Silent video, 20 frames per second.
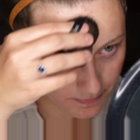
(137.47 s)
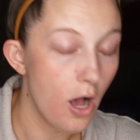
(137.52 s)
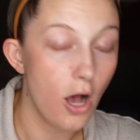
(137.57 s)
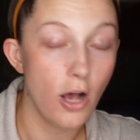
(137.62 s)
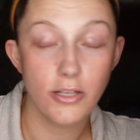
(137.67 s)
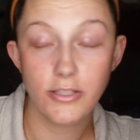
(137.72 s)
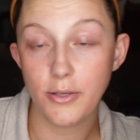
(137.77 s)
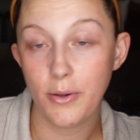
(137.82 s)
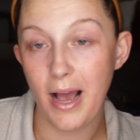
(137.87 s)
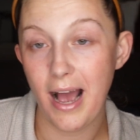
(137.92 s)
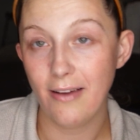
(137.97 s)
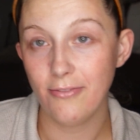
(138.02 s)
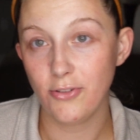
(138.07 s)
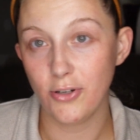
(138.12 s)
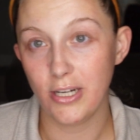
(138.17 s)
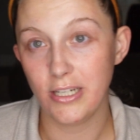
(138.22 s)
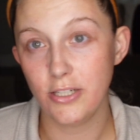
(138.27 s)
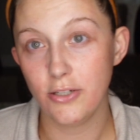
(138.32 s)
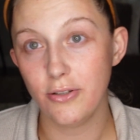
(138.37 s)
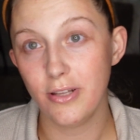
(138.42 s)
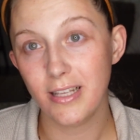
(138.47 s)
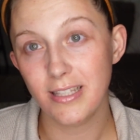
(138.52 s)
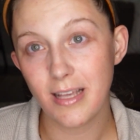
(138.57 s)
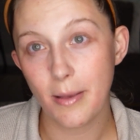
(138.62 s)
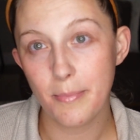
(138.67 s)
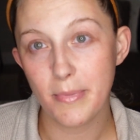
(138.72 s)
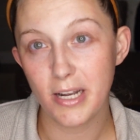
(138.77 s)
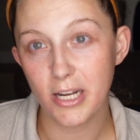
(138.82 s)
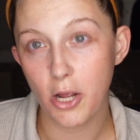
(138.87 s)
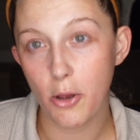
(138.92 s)
Also, after I do this,
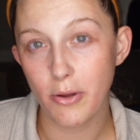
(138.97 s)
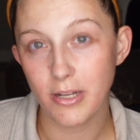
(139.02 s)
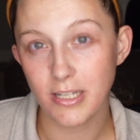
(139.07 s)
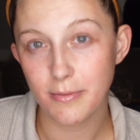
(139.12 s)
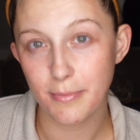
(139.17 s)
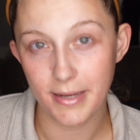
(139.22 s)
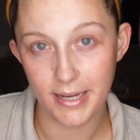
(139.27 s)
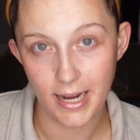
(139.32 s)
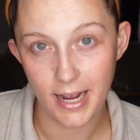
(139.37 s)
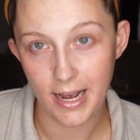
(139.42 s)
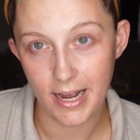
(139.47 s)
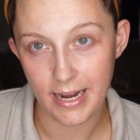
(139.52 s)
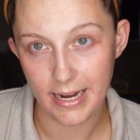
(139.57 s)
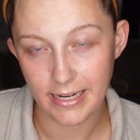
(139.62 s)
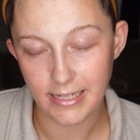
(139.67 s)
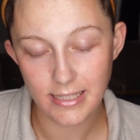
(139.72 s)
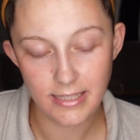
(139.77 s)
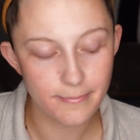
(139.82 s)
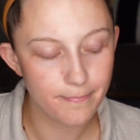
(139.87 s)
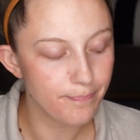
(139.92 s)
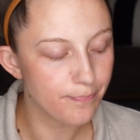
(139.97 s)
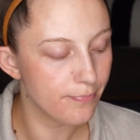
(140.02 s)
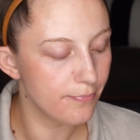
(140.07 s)
I'm gonna go into my eyes,